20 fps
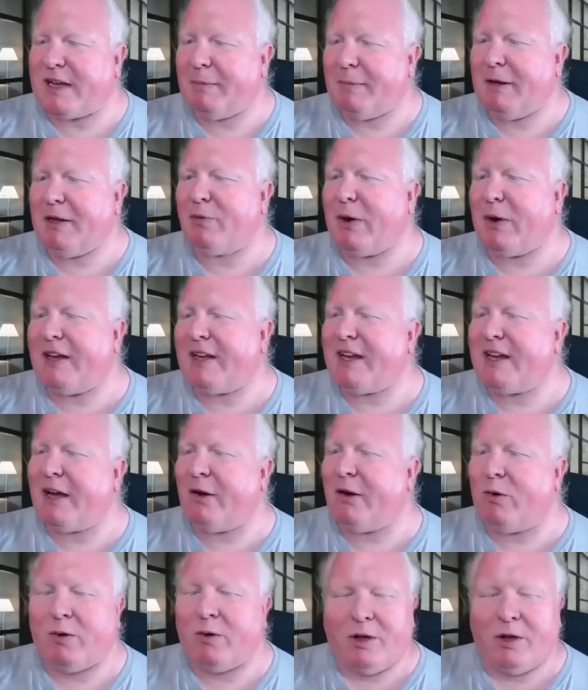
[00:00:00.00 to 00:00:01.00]
I mean, right
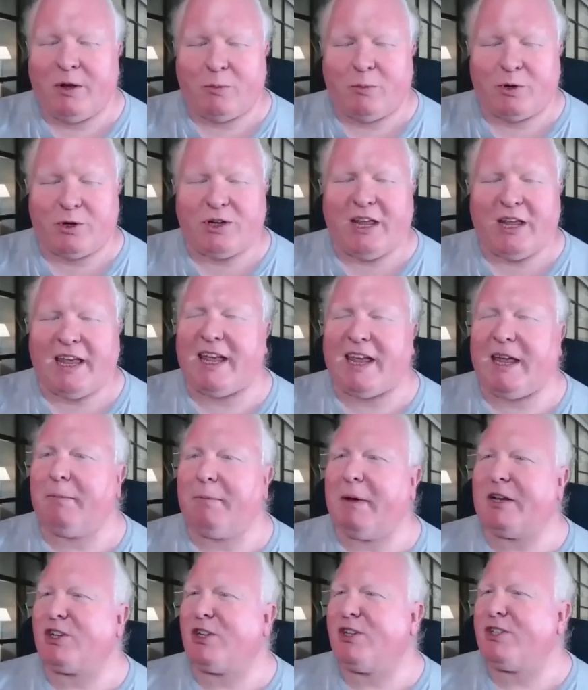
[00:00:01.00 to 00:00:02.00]
now, we're taking
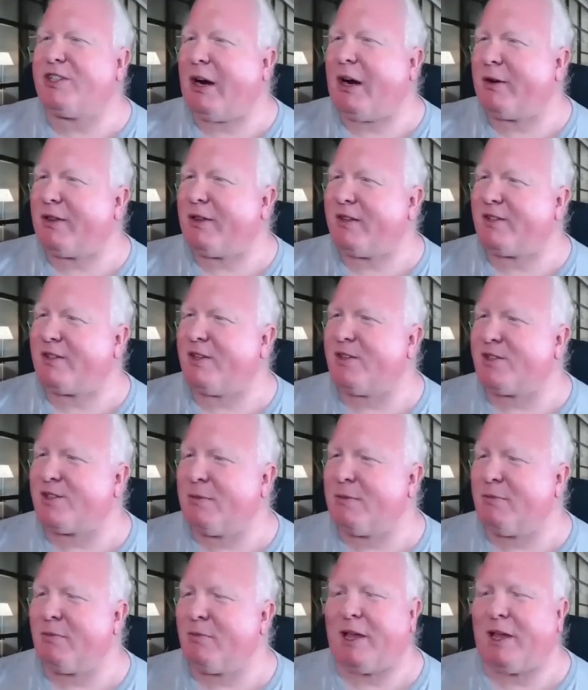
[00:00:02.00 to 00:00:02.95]
measures out of the system,